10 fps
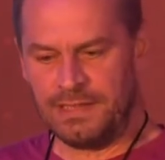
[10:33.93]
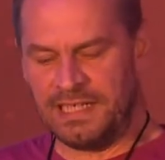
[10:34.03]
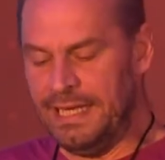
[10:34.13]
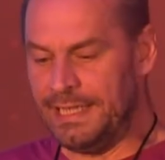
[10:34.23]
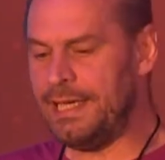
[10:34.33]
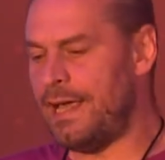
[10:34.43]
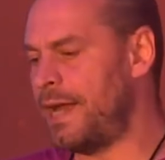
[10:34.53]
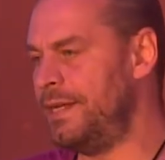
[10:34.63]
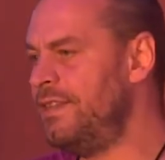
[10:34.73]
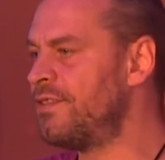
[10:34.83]
click
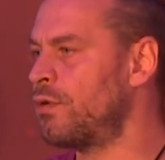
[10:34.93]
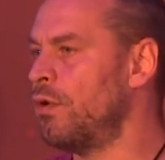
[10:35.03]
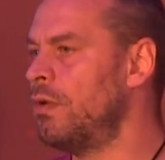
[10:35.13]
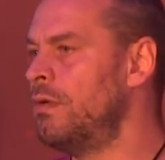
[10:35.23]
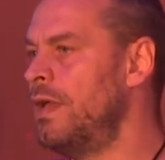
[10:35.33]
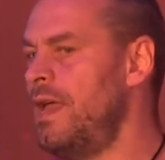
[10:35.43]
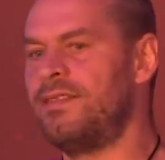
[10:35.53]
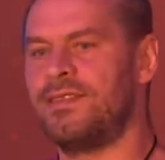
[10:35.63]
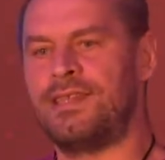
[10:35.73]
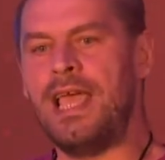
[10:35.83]
and install has
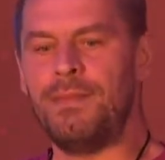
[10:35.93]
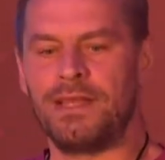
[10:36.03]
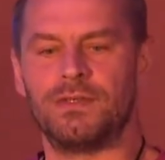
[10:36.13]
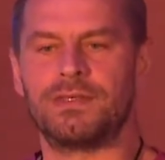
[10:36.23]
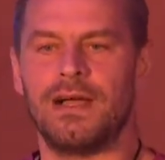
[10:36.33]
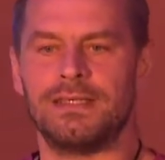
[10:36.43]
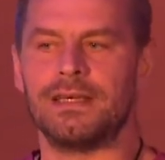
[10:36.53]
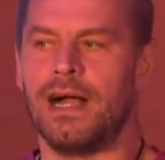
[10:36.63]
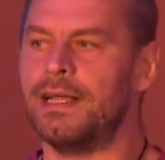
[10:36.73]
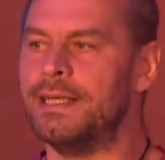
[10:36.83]
same
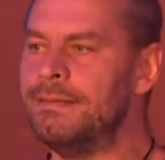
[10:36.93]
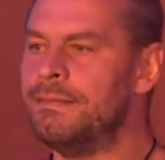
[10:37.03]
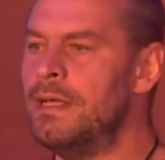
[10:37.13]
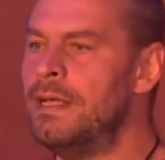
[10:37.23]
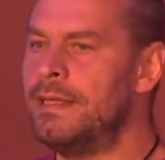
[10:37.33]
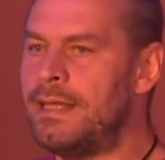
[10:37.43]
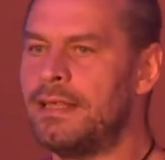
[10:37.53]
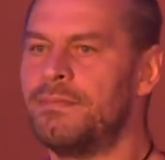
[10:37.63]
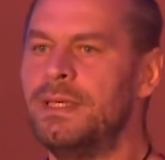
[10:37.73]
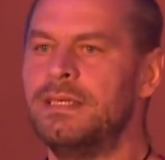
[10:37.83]
advertising ID,
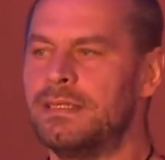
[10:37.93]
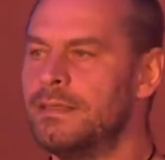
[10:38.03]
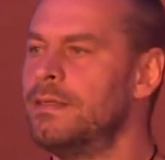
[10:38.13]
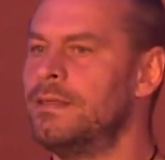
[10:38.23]
that means,